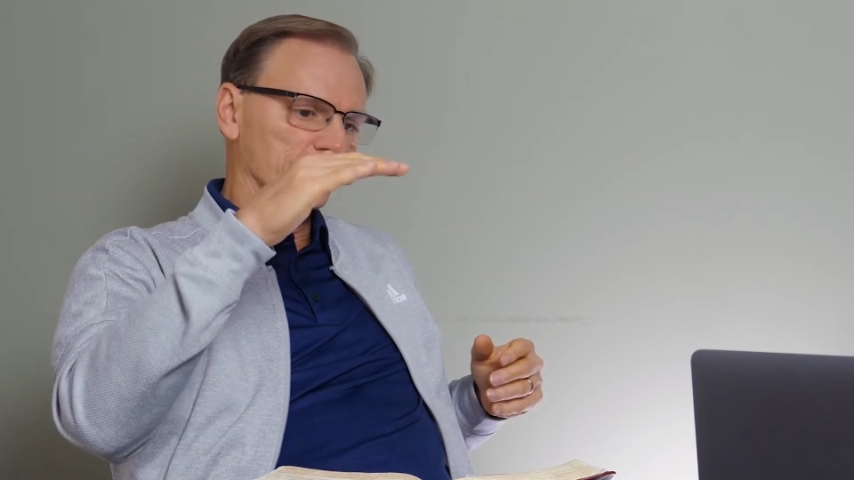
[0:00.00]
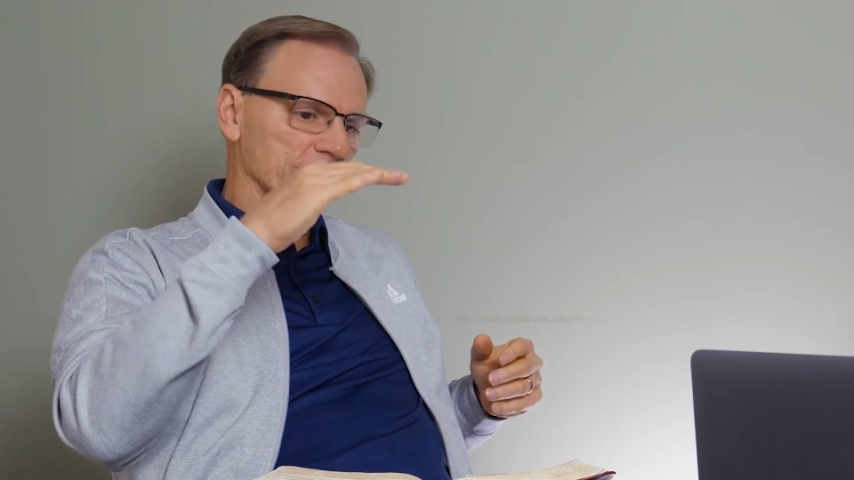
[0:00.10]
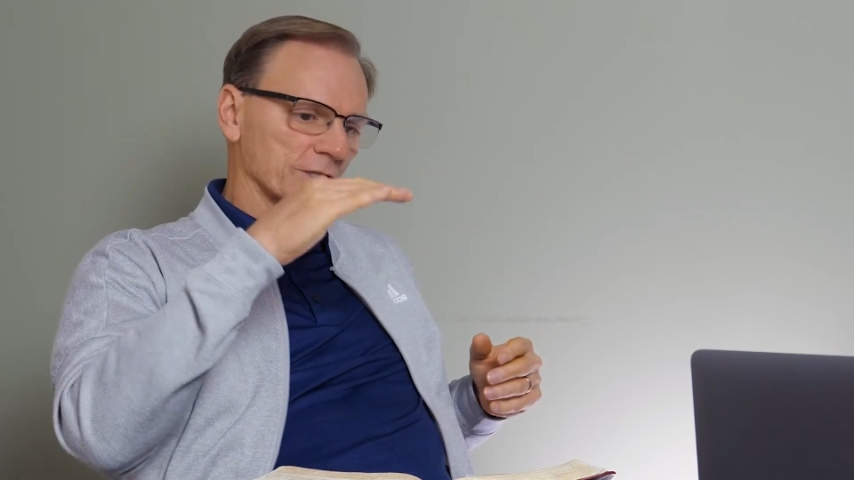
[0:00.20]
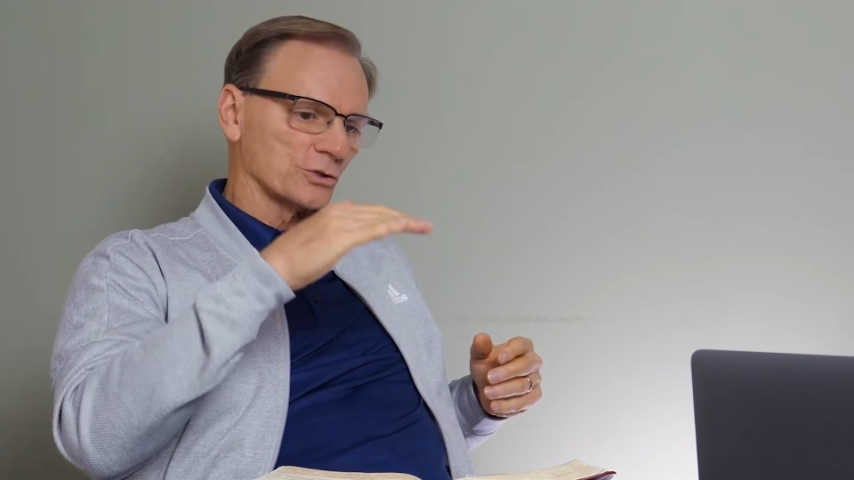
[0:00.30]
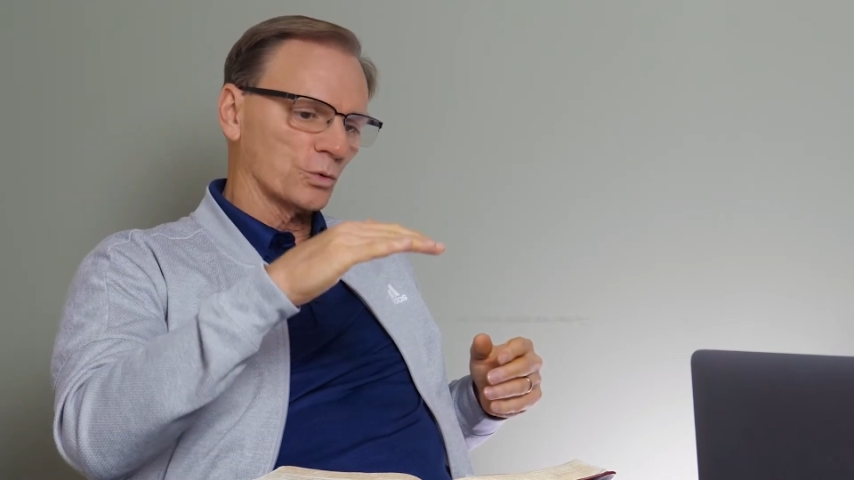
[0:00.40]

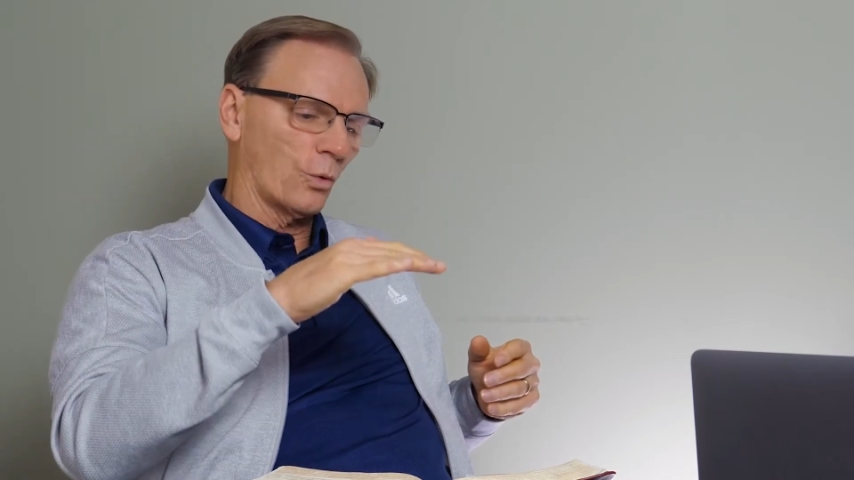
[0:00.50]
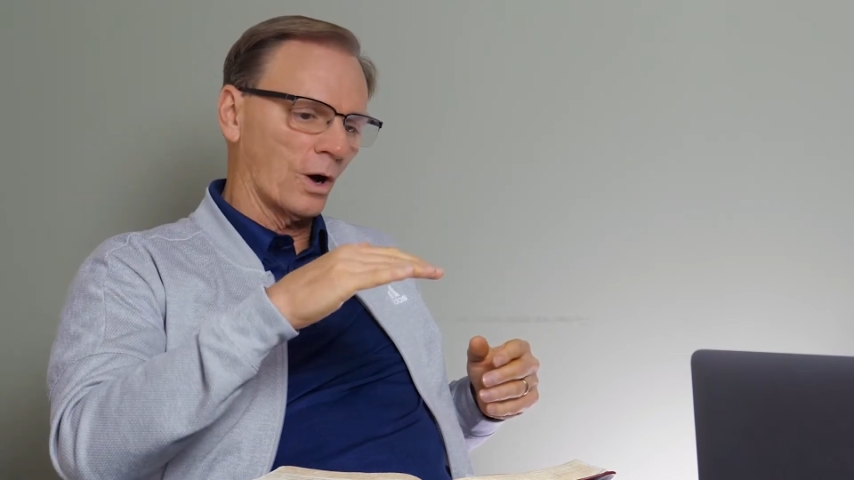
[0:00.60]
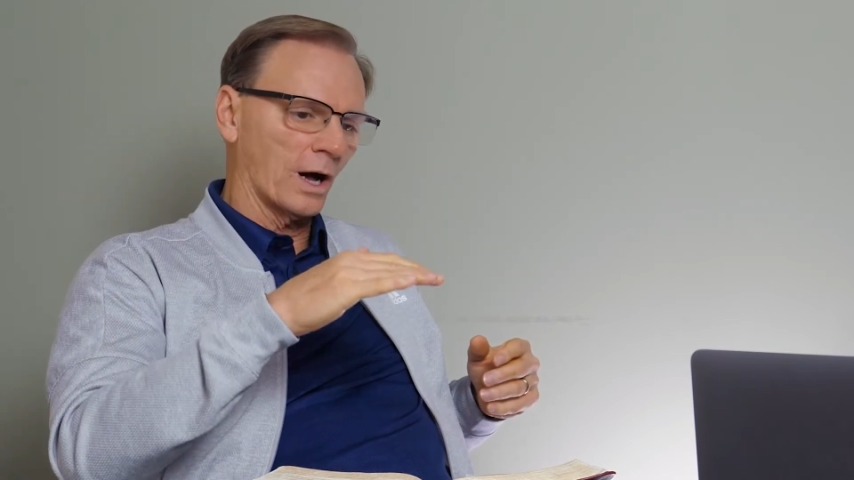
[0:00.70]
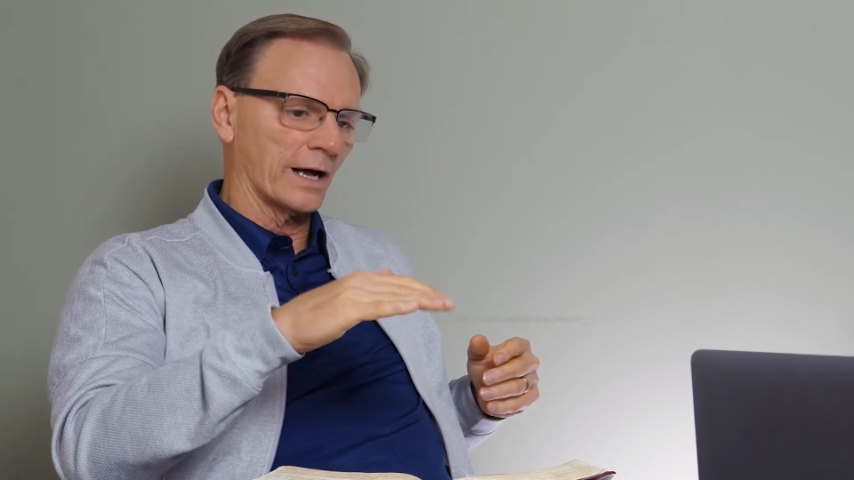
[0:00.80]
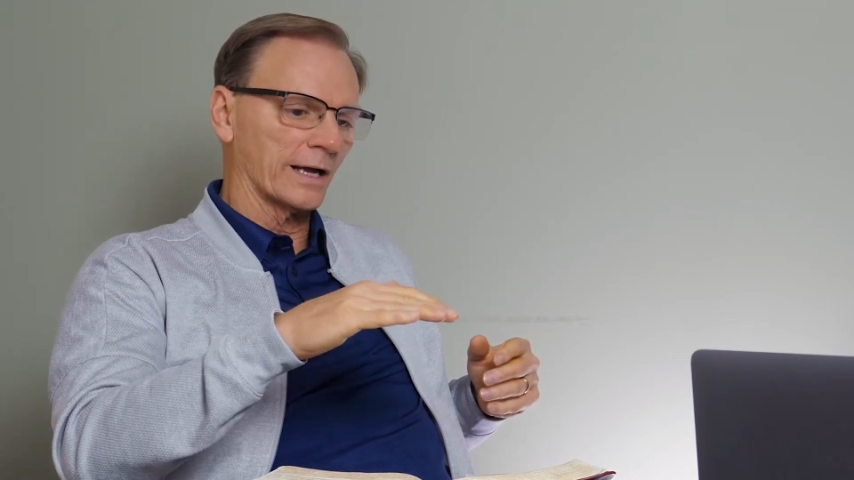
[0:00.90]
reasons
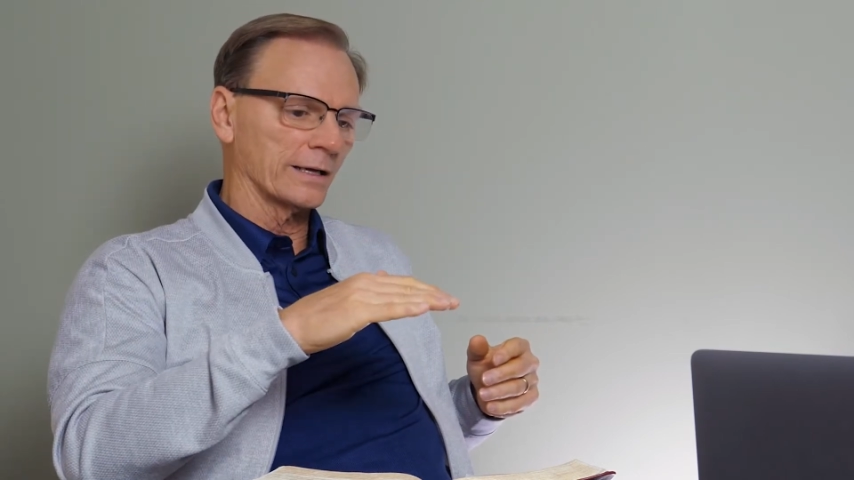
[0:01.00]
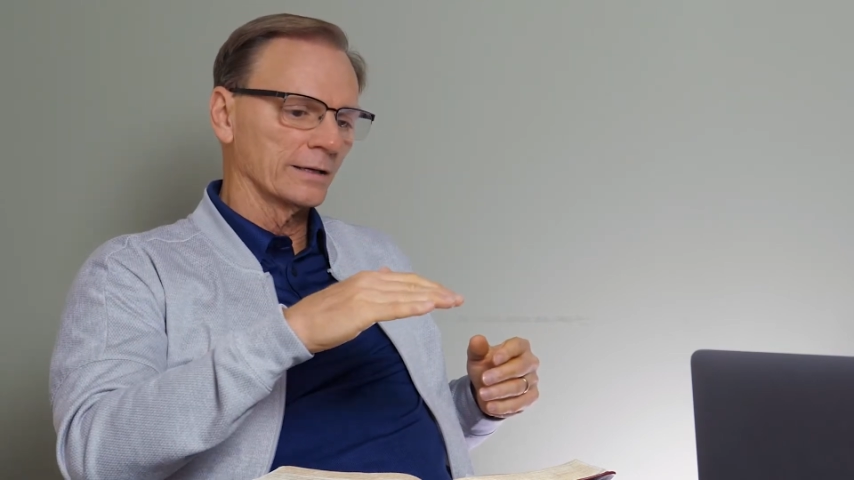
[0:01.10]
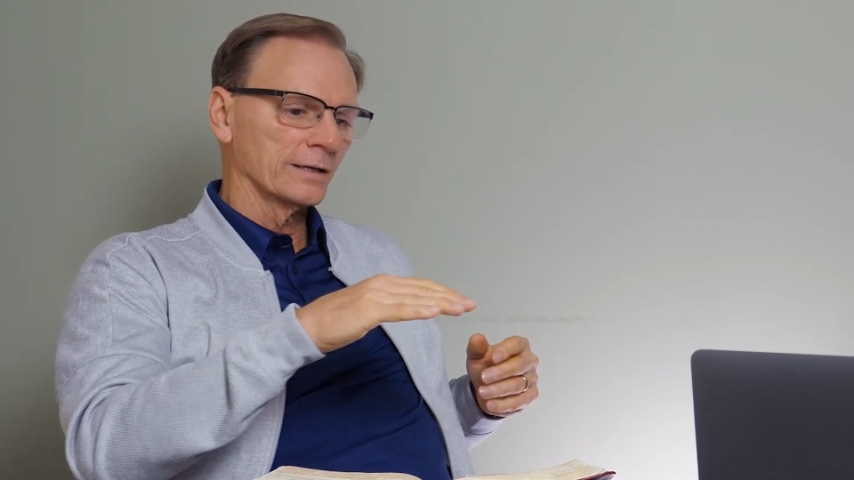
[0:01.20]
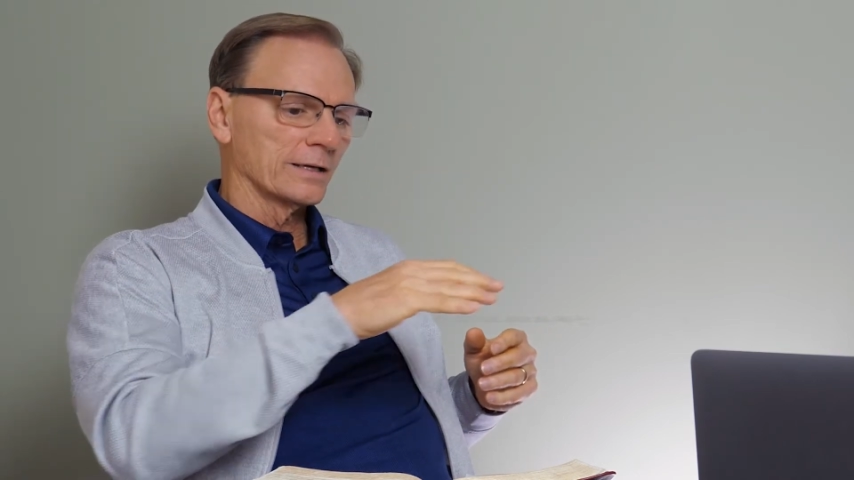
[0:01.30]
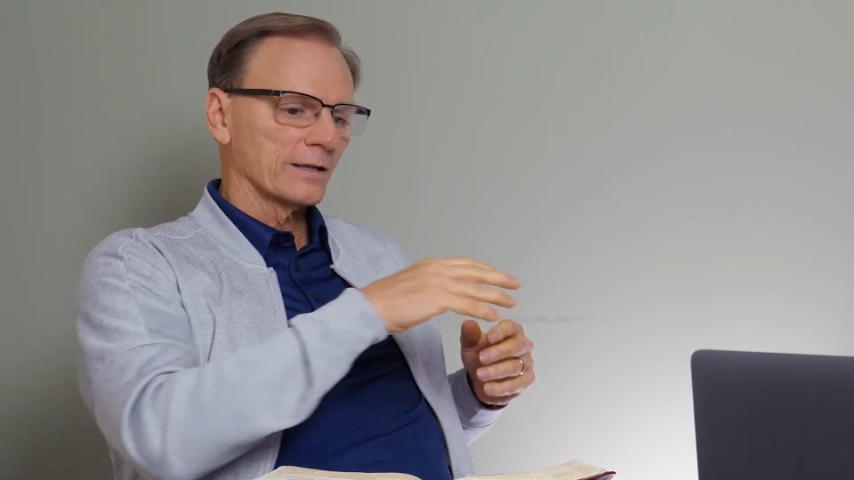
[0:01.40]
why